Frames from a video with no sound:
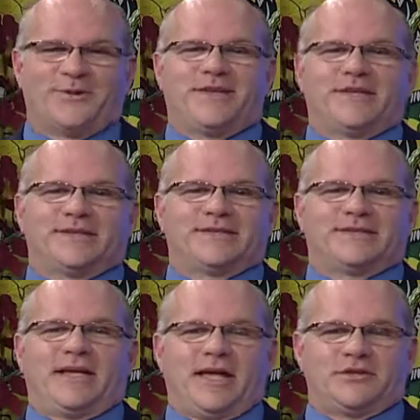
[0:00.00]
think the
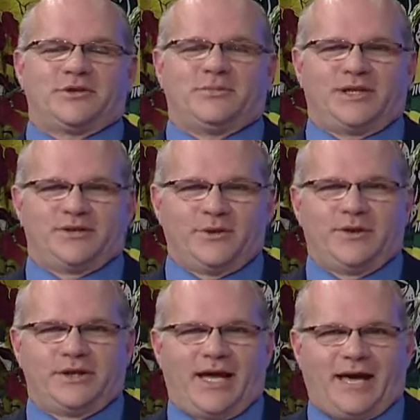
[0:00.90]
state should be
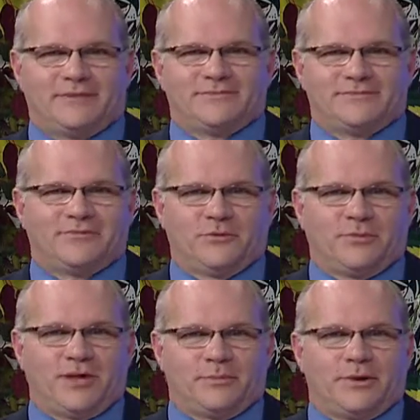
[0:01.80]
doing that for
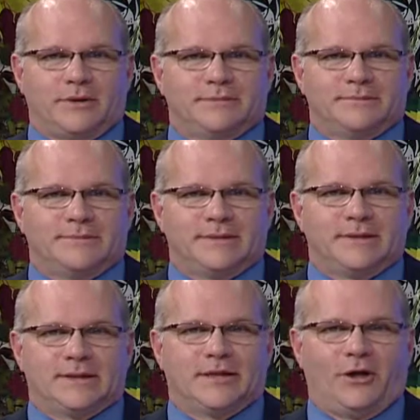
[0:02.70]
people.
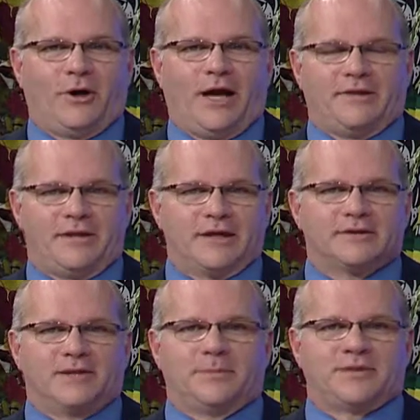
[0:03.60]
I think
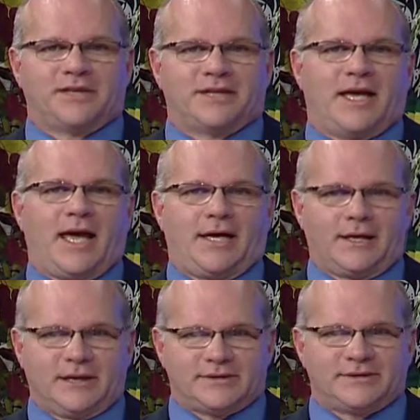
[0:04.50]
it's up to the
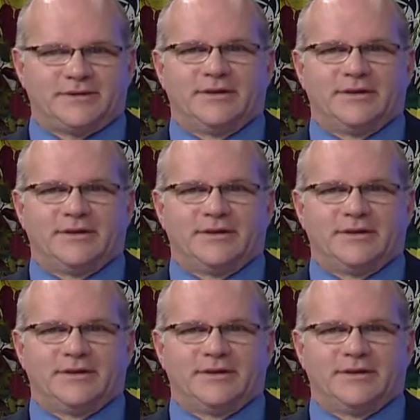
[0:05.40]
candidates.